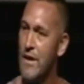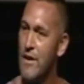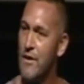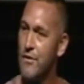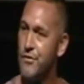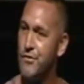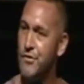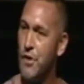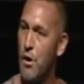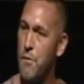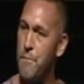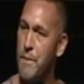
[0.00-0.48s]

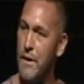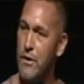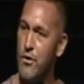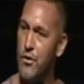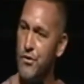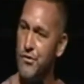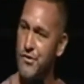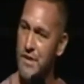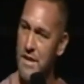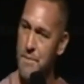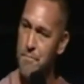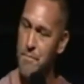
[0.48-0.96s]
So,
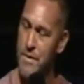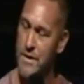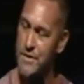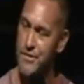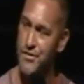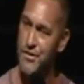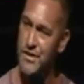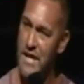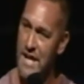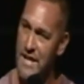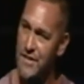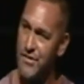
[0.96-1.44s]
because he
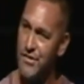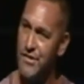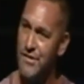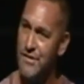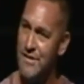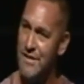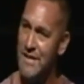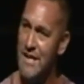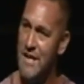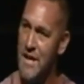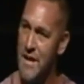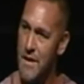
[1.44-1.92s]

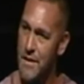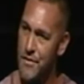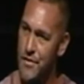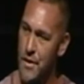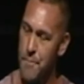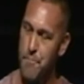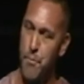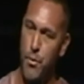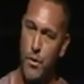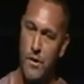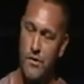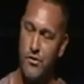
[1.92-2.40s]
possessed the
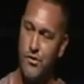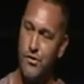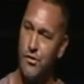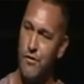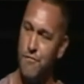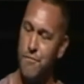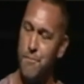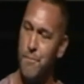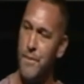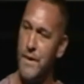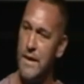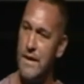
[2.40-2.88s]
Prince
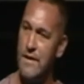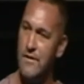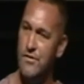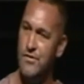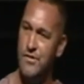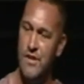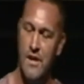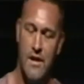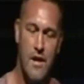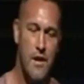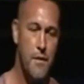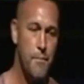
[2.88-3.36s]
of Peace,